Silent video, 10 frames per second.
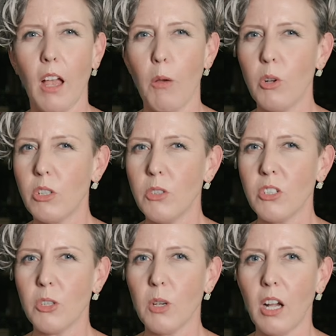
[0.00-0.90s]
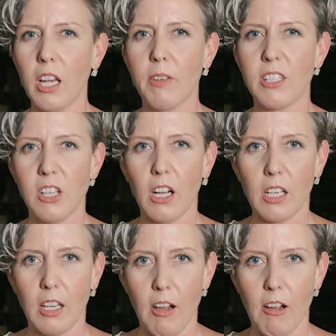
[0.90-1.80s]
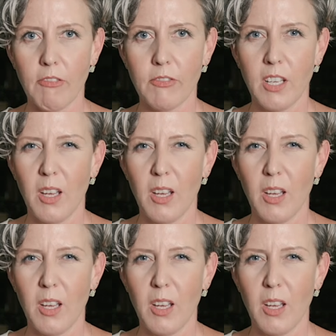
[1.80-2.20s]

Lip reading: want you to do a kind of a duck laugh,